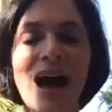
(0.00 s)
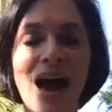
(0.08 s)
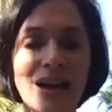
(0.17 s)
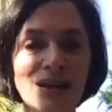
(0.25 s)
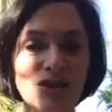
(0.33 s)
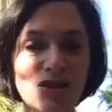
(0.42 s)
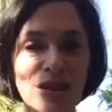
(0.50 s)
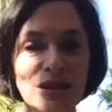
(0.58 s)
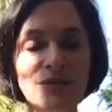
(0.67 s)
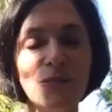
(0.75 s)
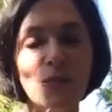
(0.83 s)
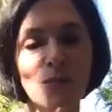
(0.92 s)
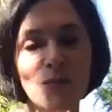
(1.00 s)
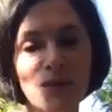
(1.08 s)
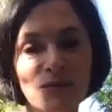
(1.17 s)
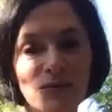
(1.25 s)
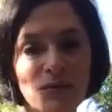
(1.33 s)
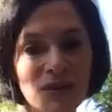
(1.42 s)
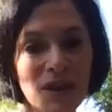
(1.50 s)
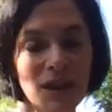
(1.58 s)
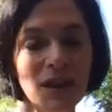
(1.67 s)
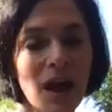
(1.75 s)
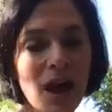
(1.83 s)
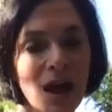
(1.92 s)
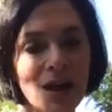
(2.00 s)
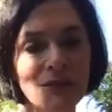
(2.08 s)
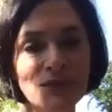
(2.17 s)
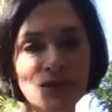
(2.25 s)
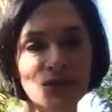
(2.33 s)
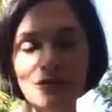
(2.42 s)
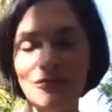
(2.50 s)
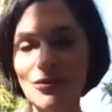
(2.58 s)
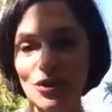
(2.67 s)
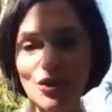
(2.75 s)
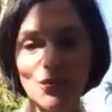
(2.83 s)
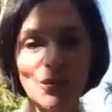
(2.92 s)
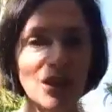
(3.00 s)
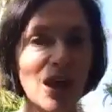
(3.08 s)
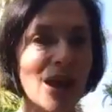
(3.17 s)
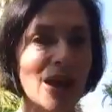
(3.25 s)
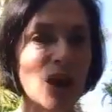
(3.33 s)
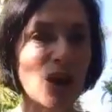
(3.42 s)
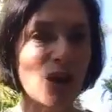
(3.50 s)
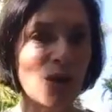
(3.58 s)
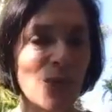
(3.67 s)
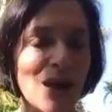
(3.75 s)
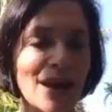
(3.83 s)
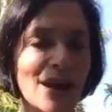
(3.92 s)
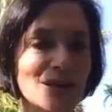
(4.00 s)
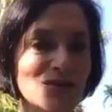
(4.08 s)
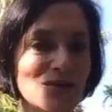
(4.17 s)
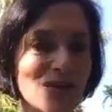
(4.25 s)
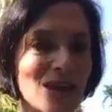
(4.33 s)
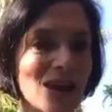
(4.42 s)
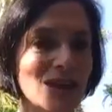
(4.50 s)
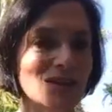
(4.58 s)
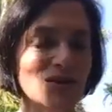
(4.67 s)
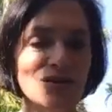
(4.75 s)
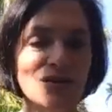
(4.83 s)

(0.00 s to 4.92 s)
How to transform the, the live to the virtual. I hope I answered that.